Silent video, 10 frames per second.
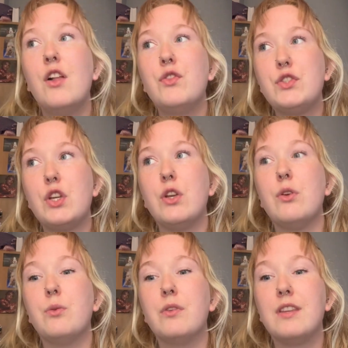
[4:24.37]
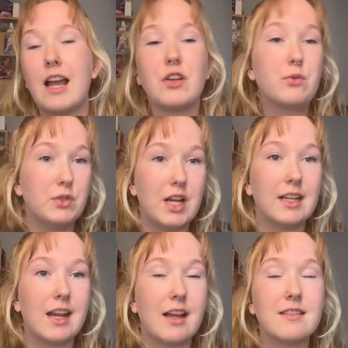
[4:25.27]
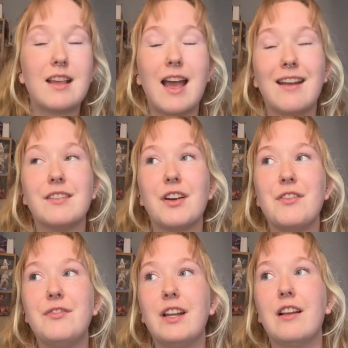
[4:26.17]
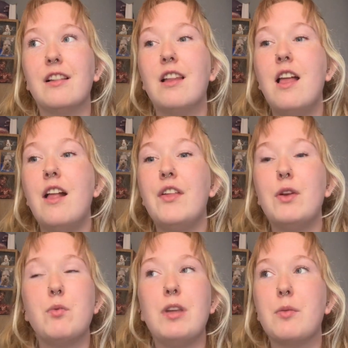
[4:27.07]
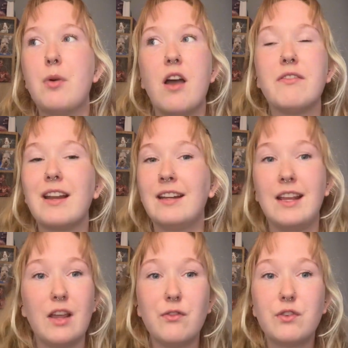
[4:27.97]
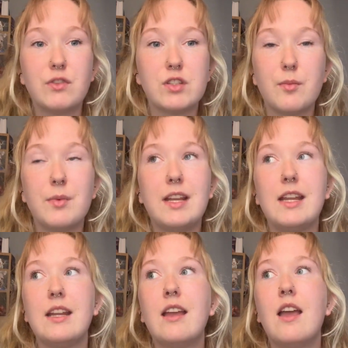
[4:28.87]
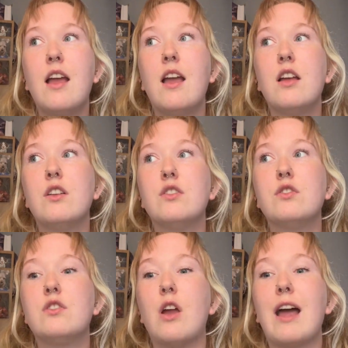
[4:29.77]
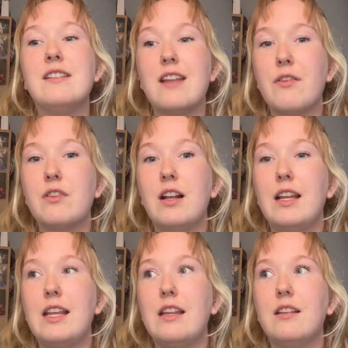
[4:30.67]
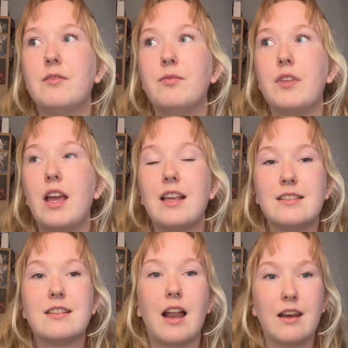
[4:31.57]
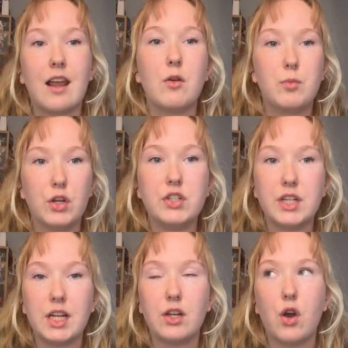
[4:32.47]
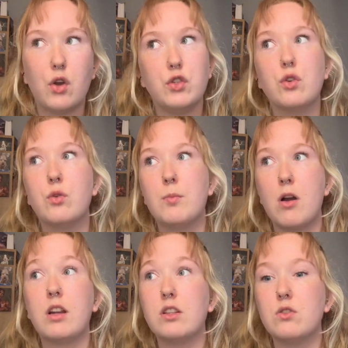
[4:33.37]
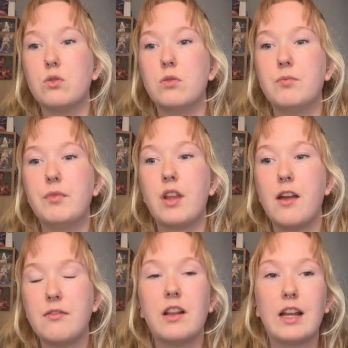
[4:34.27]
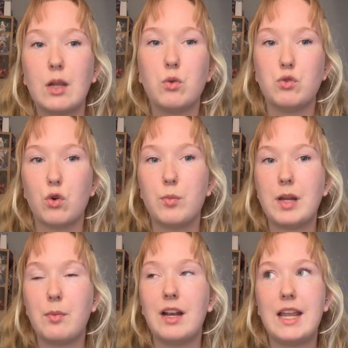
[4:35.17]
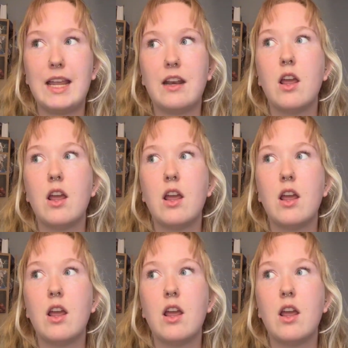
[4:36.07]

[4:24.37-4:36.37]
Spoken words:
to the actual Jellycats, and I feel it would be the perfect gift for somebody. So, and definitely a standout plushie on your market stall. I feel like it would draw people in